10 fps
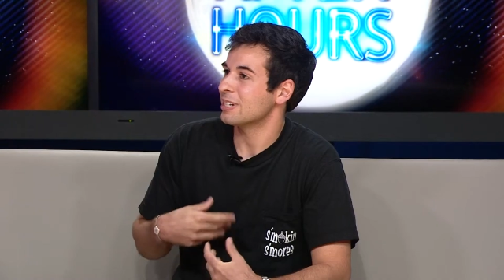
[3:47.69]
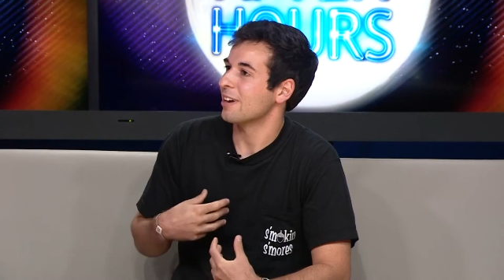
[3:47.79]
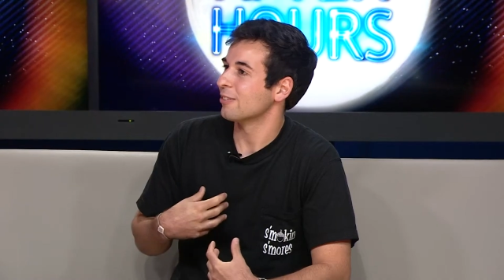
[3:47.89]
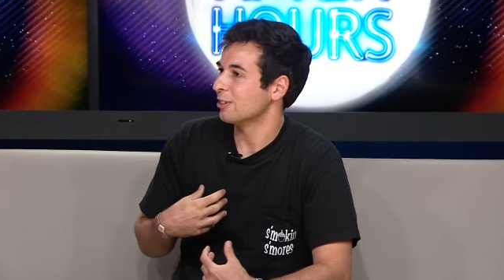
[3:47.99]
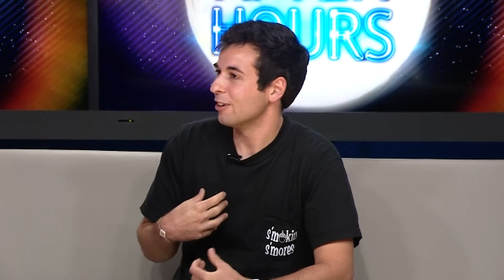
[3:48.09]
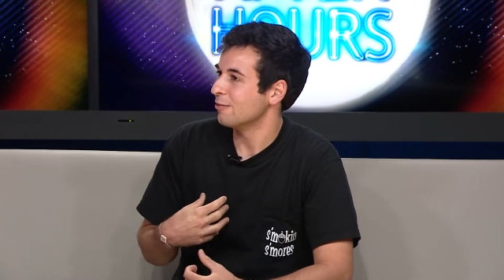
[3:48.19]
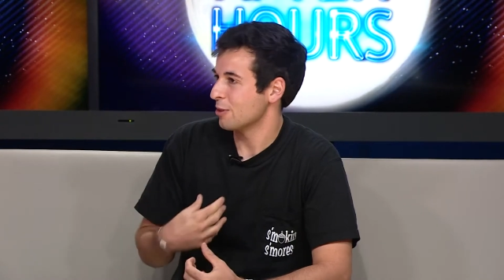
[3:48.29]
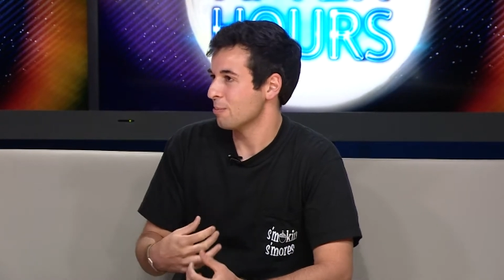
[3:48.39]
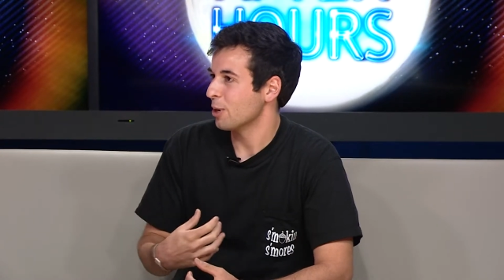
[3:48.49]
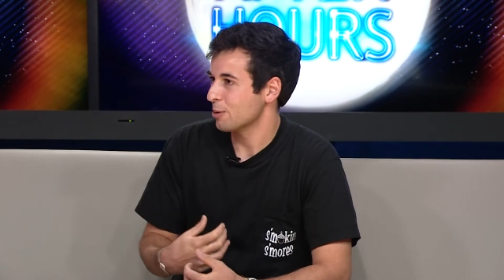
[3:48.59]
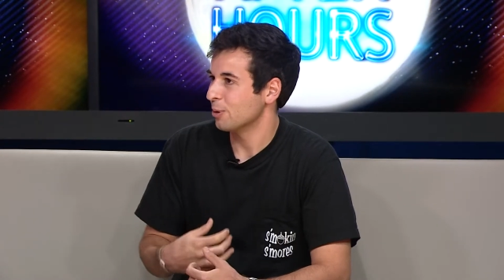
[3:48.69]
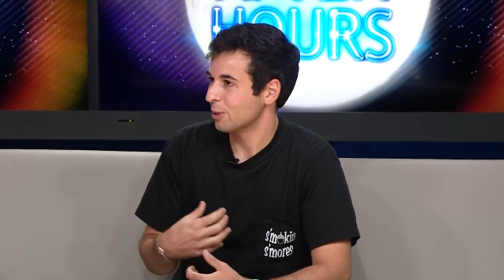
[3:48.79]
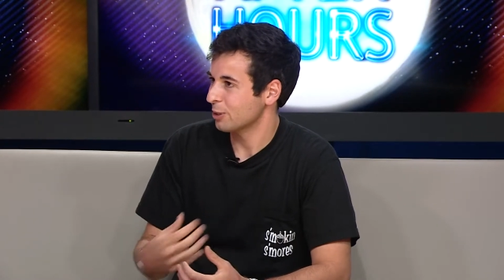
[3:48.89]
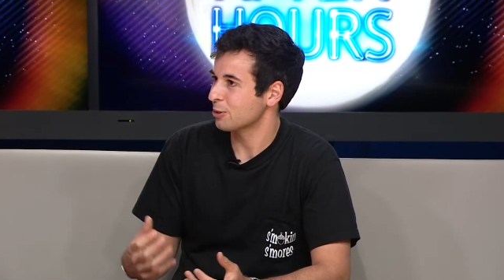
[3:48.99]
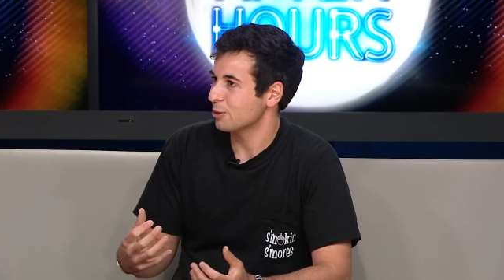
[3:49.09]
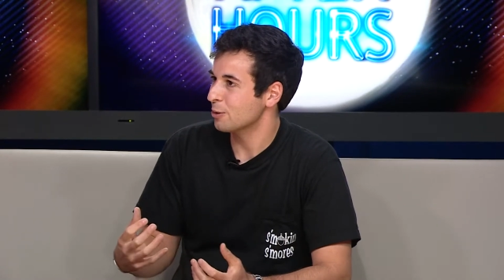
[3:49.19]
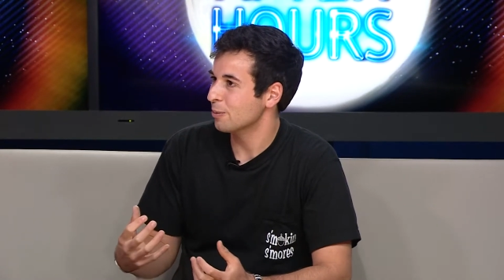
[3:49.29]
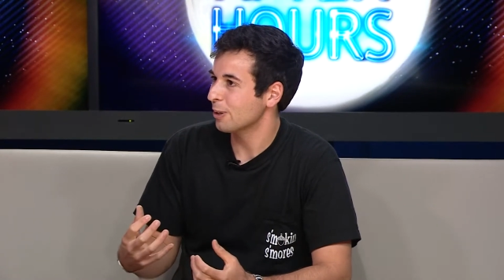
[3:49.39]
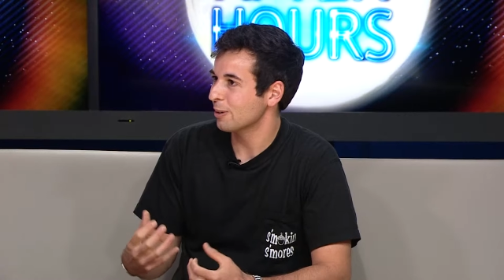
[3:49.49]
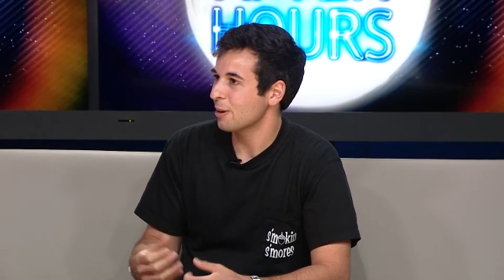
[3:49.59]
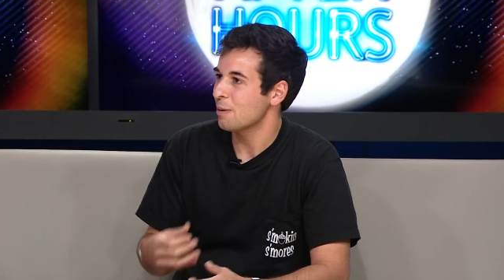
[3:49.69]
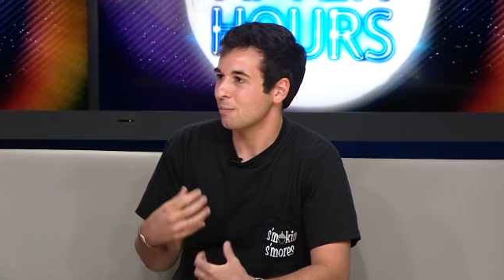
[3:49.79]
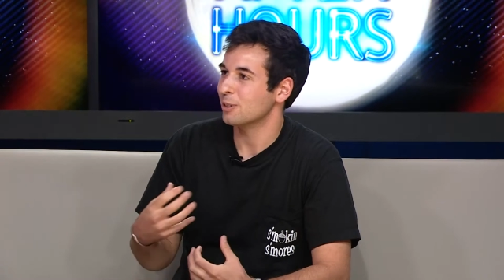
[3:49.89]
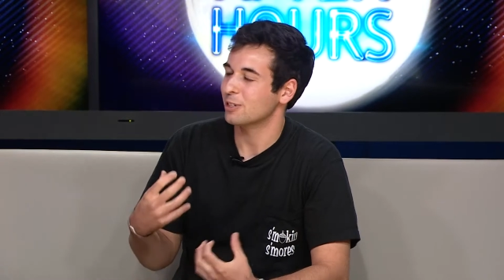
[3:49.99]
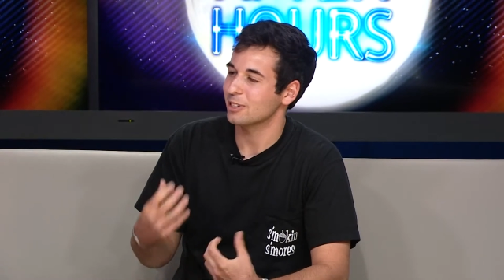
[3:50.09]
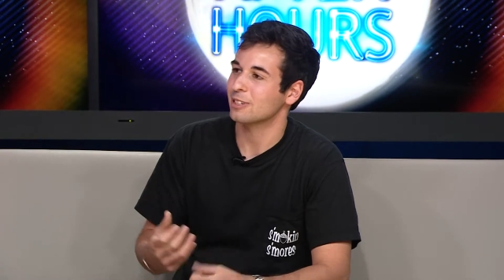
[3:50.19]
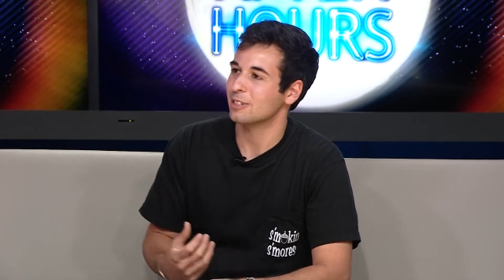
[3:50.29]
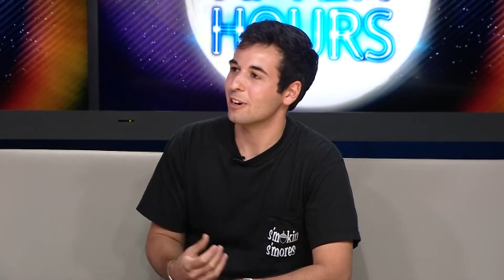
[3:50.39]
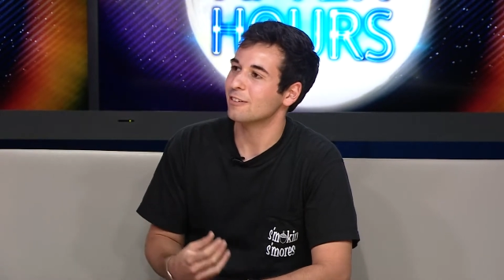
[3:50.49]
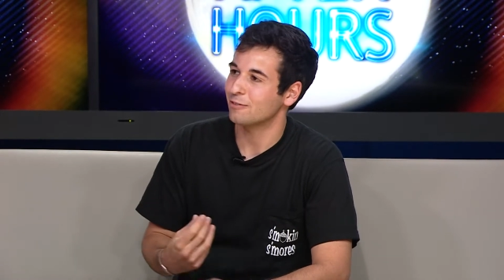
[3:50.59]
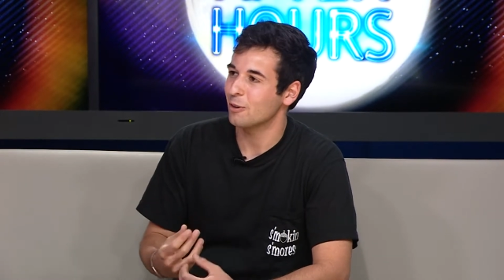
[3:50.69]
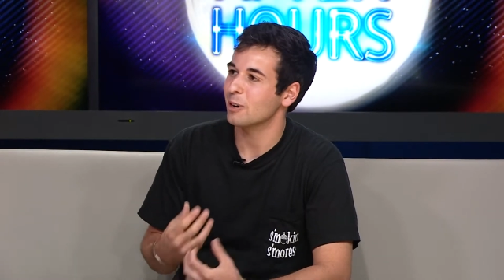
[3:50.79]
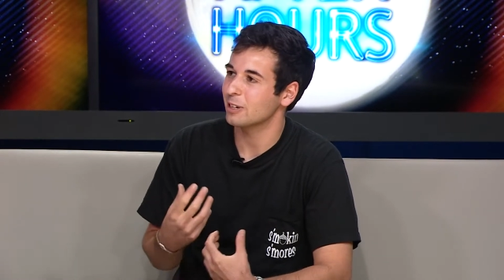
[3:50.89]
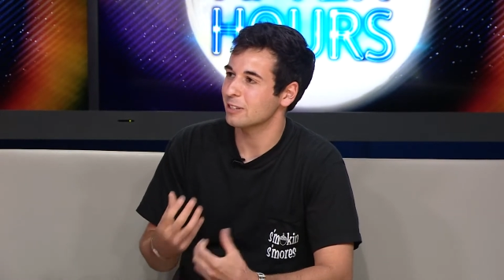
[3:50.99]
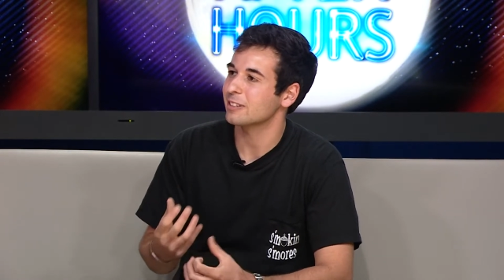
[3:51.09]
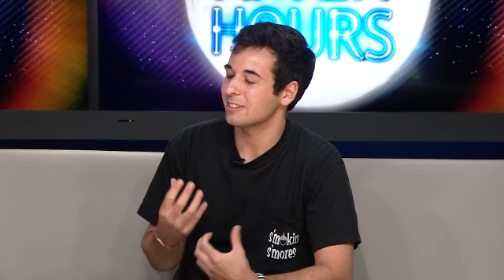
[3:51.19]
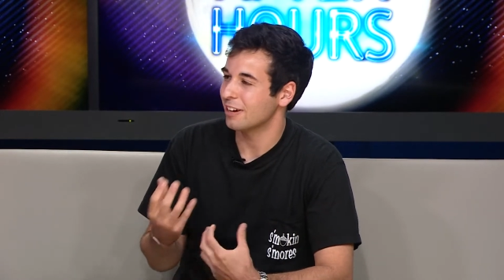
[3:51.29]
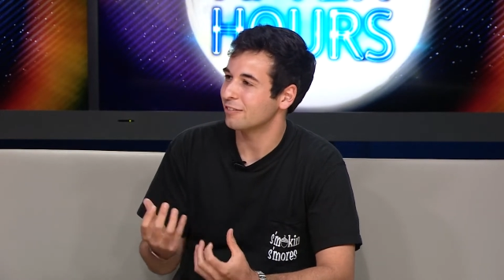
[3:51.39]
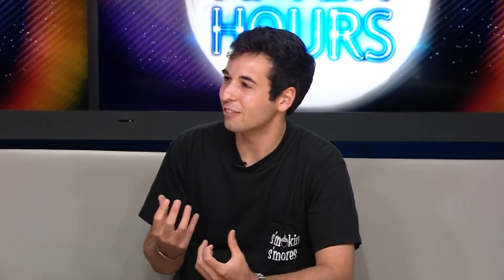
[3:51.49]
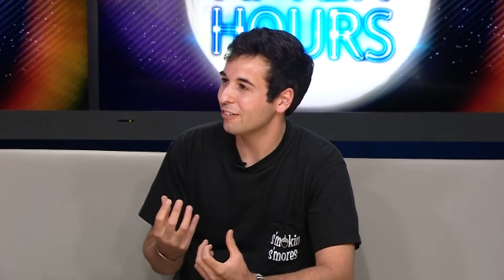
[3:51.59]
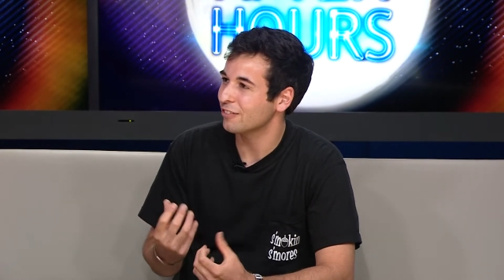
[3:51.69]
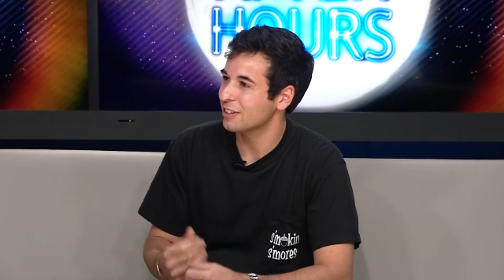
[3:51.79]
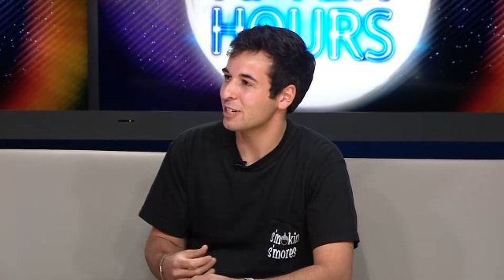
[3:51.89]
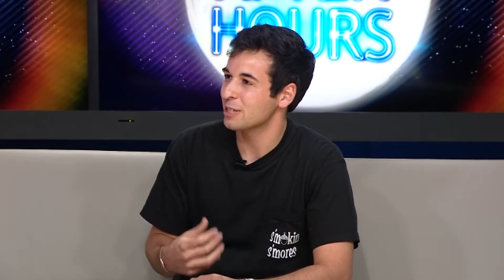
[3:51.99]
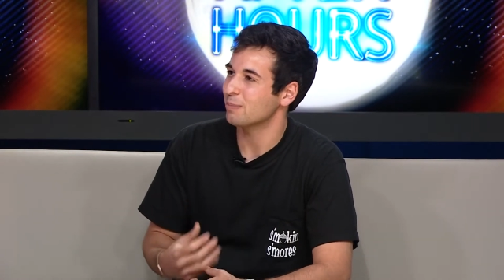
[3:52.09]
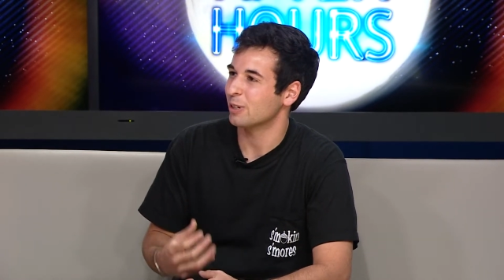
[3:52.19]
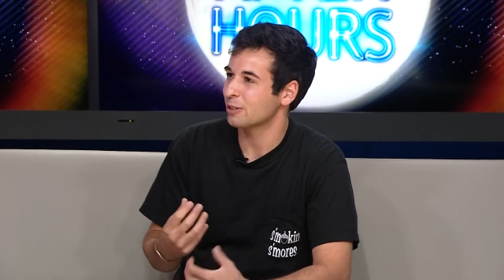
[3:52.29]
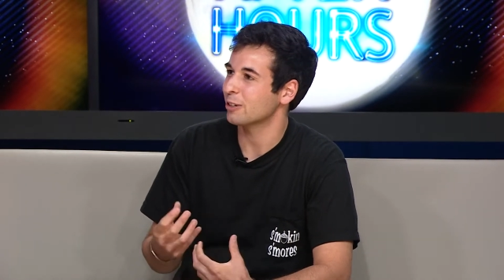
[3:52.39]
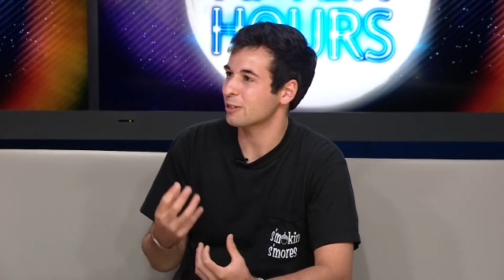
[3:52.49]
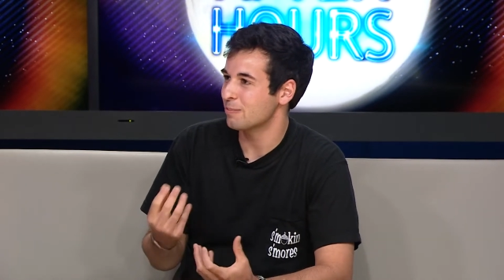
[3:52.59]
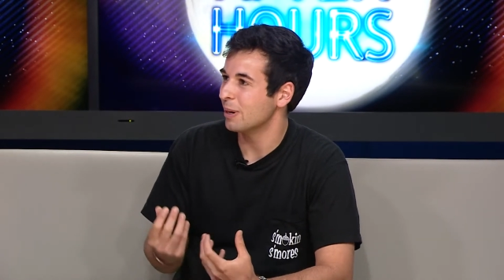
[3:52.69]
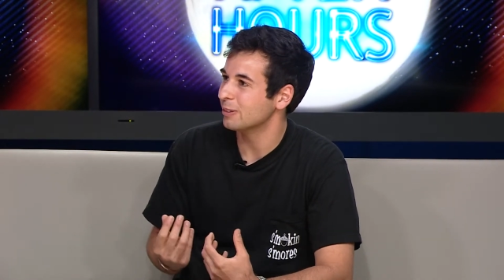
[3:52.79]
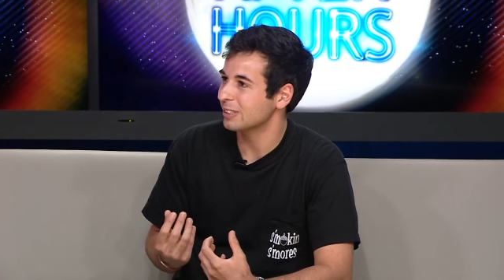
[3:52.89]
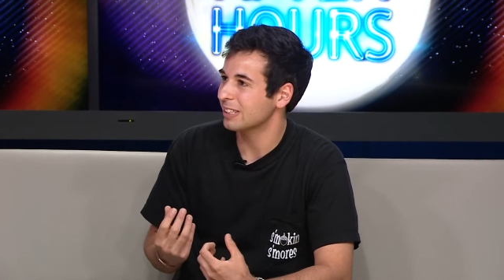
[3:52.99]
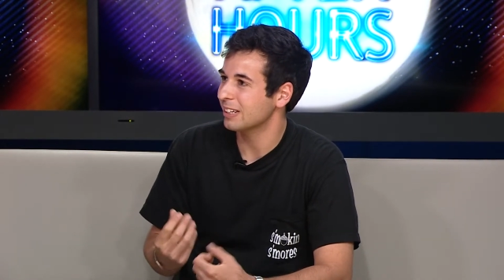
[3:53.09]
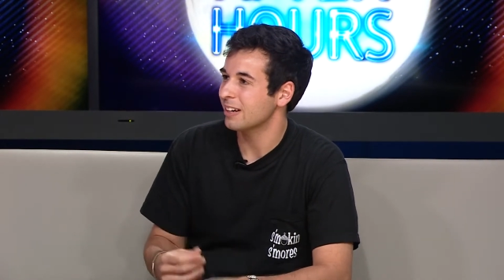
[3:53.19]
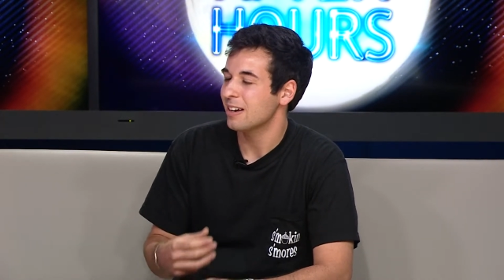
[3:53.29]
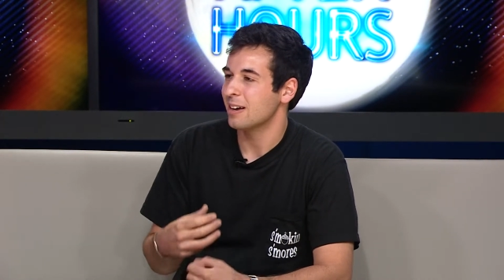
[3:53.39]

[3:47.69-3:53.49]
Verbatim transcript: never love when the marshmallow gets too burnt, but okay, just yeah. enough where it's that fluffiness, but it starts mm. melting.